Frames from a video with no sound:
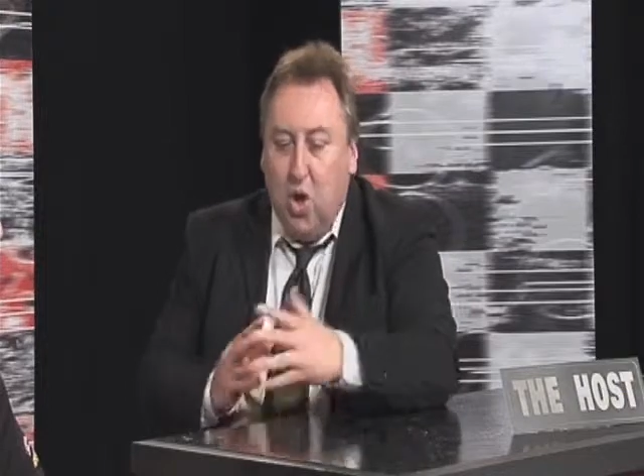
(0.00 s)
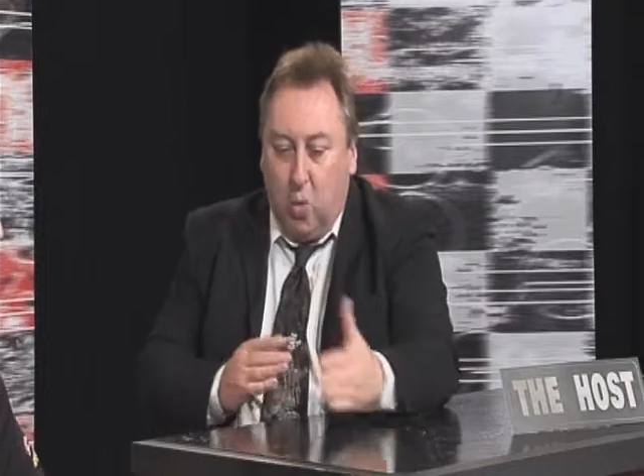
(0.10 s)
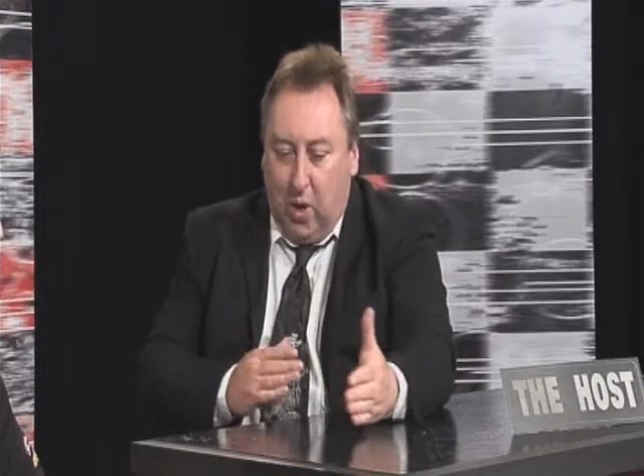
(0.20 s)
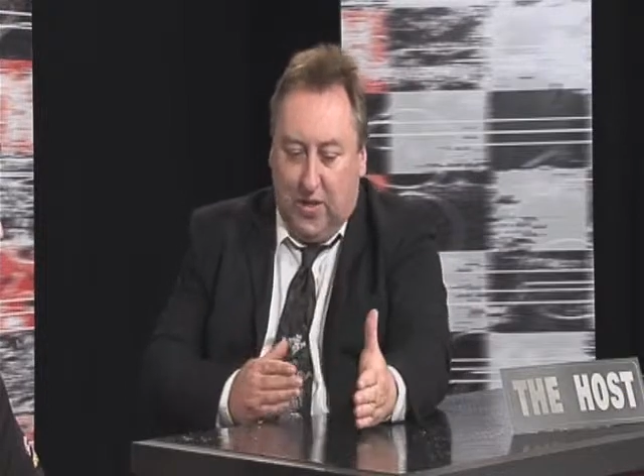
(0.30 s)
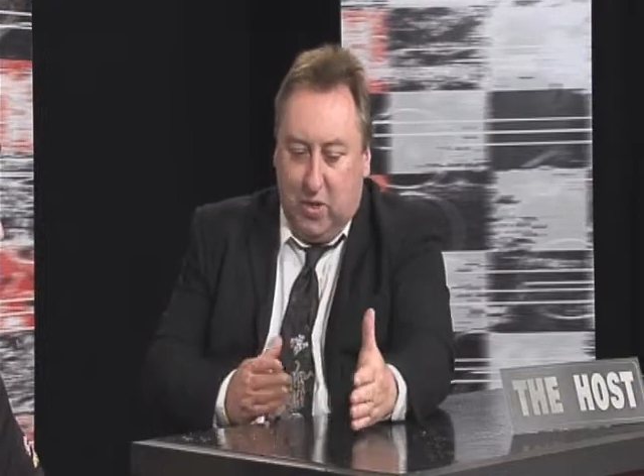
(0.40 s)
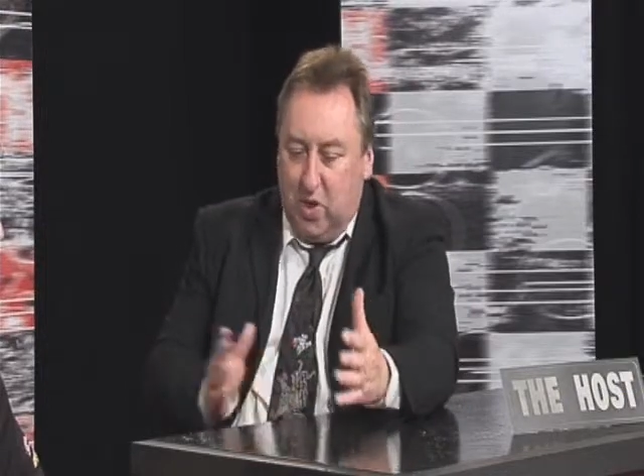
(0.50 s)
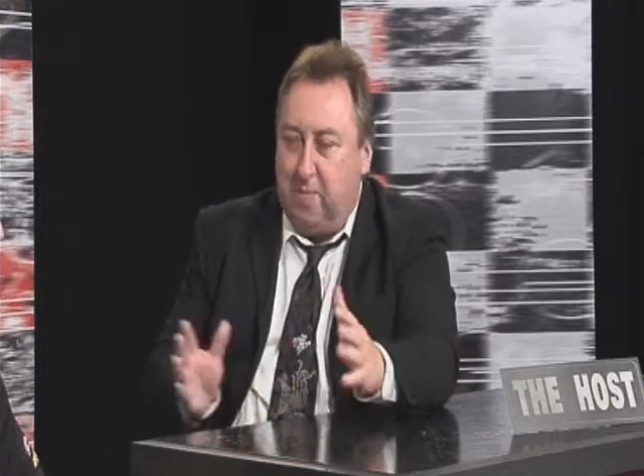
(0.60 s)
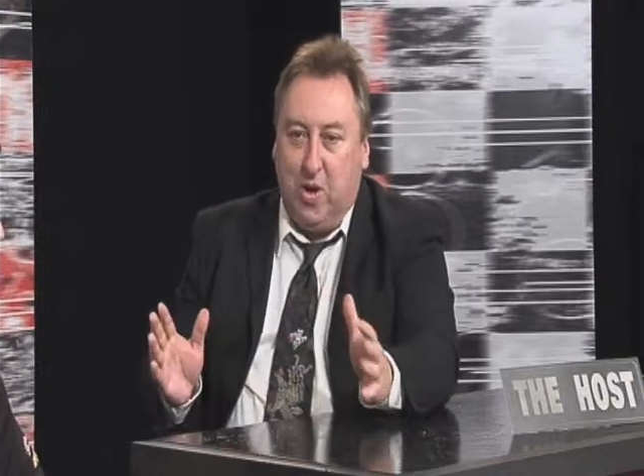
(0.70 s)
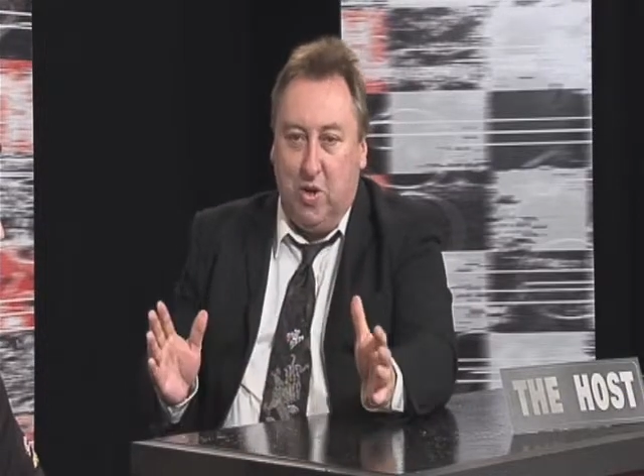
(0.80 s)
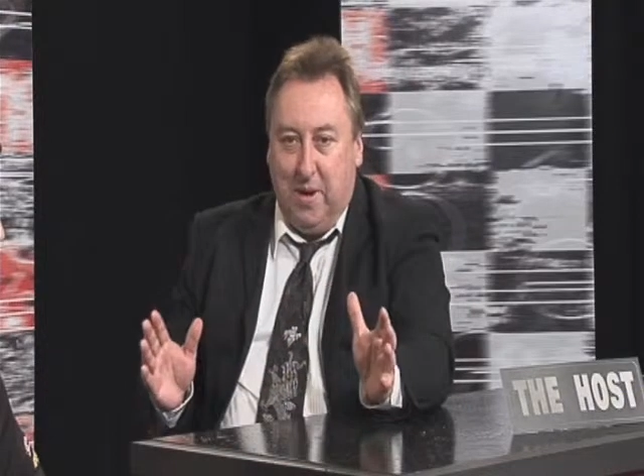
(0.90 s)
One thing we
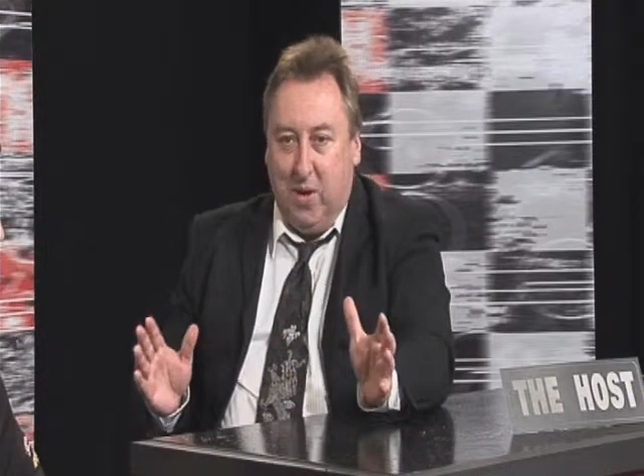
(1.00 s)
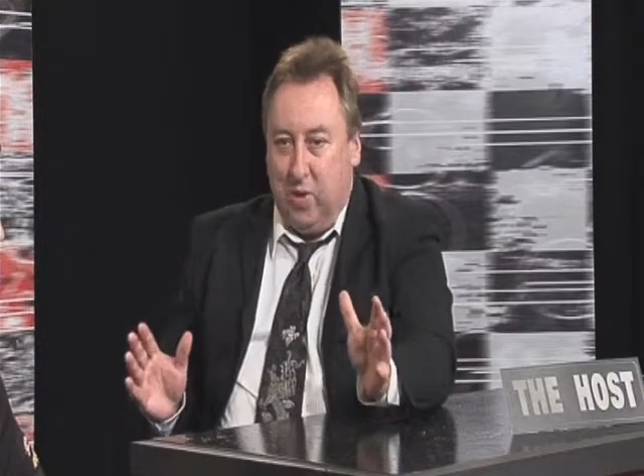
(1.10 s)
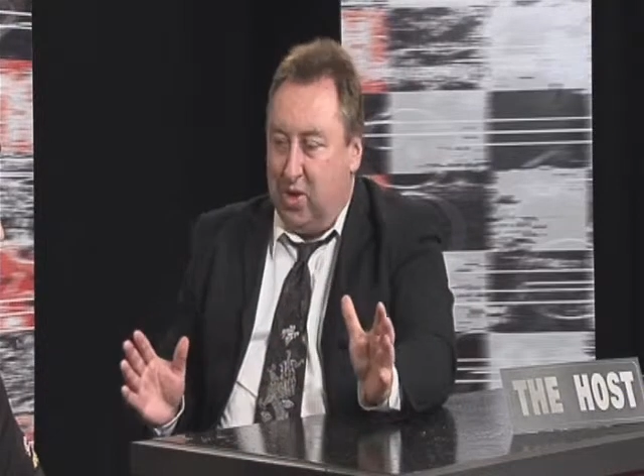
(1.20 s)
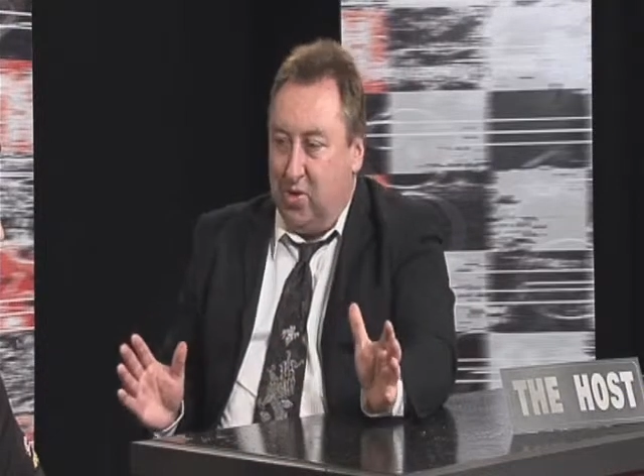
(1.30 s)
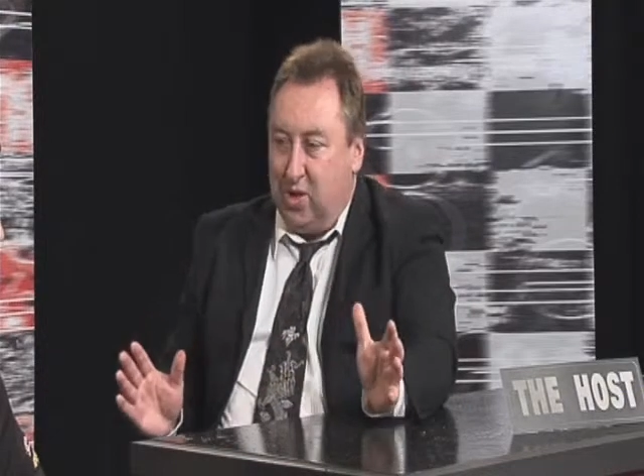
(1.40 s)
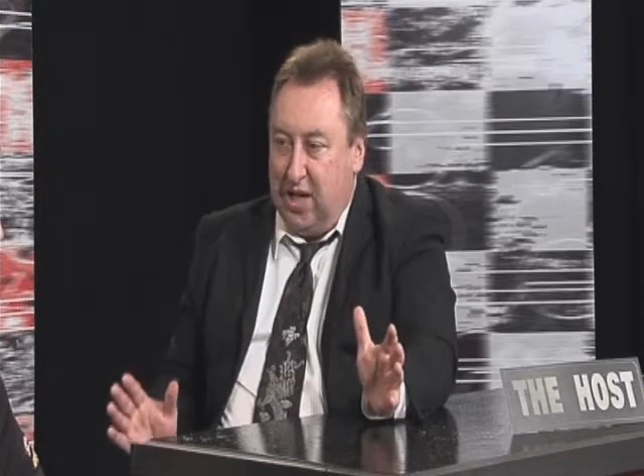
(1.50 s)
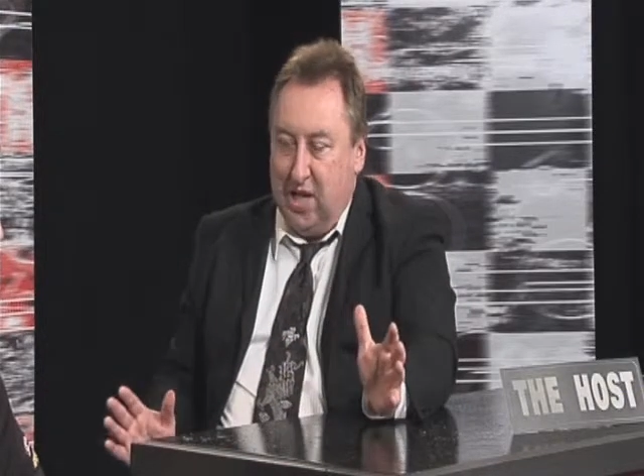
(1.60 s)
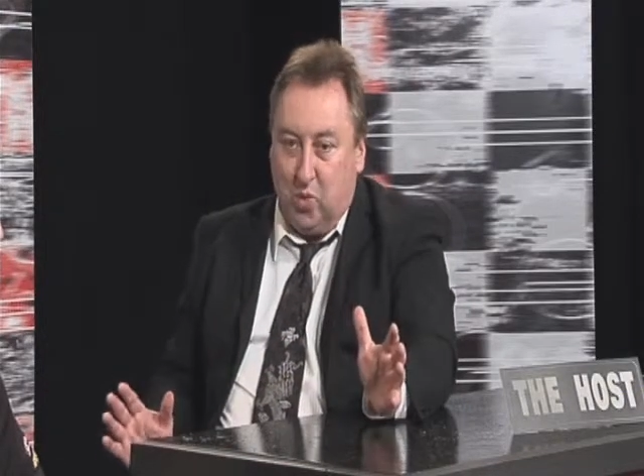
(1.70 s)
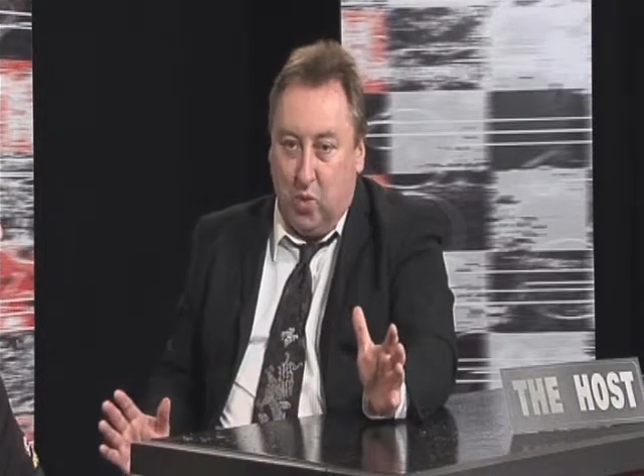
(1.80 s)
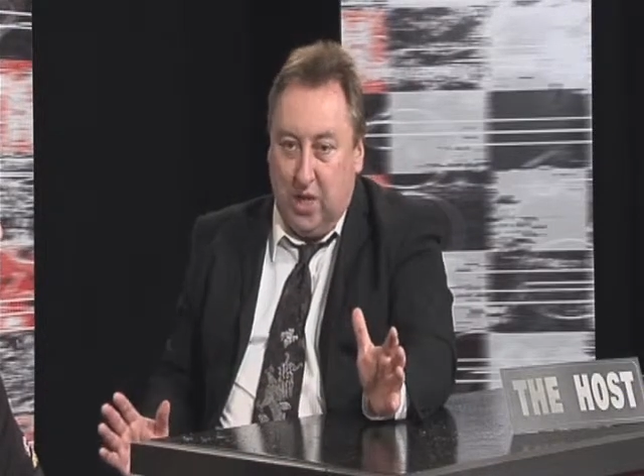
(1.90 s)
spoke about with Luke
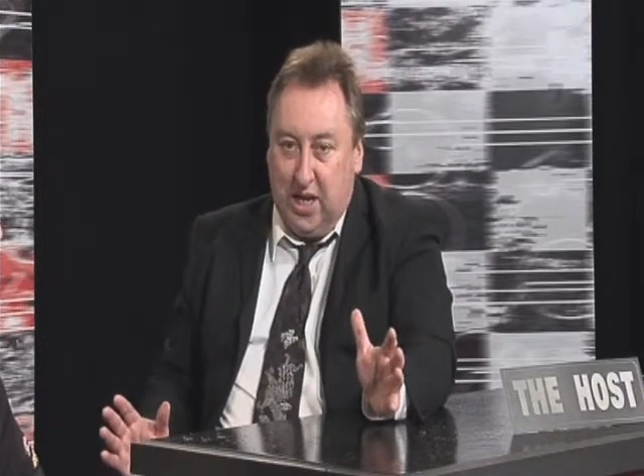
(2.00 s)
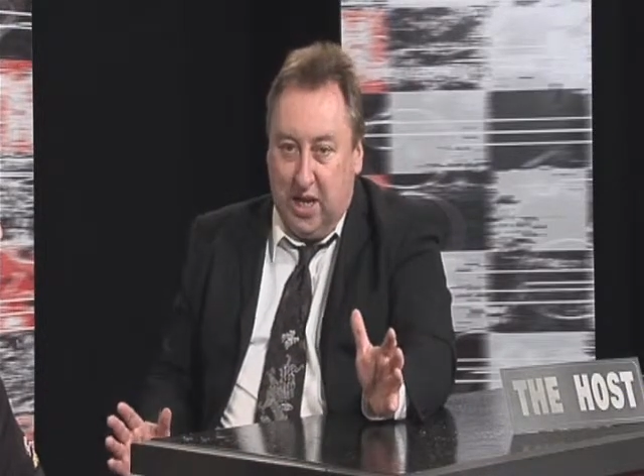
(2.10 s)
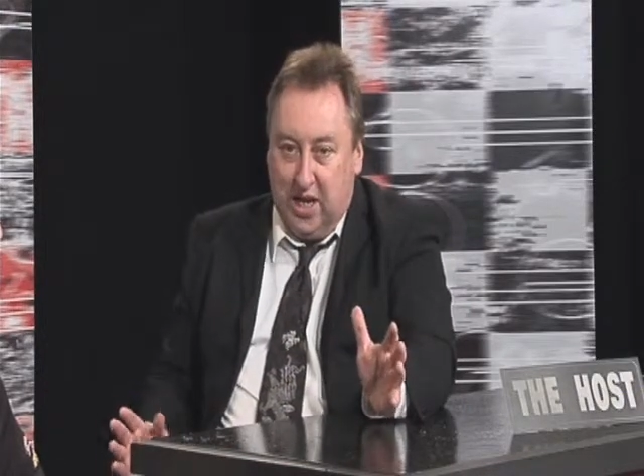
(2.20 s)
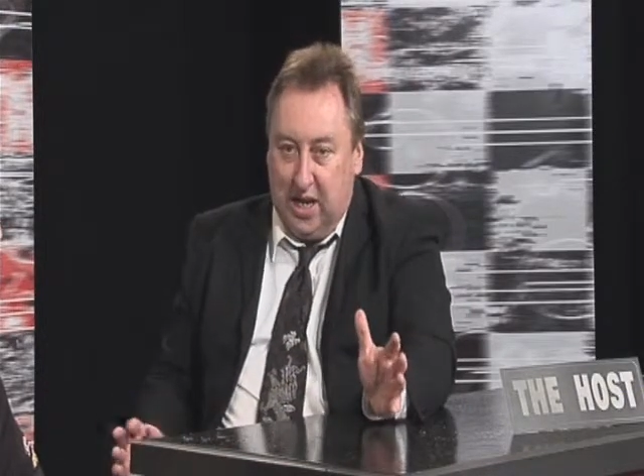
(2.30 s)
last week, and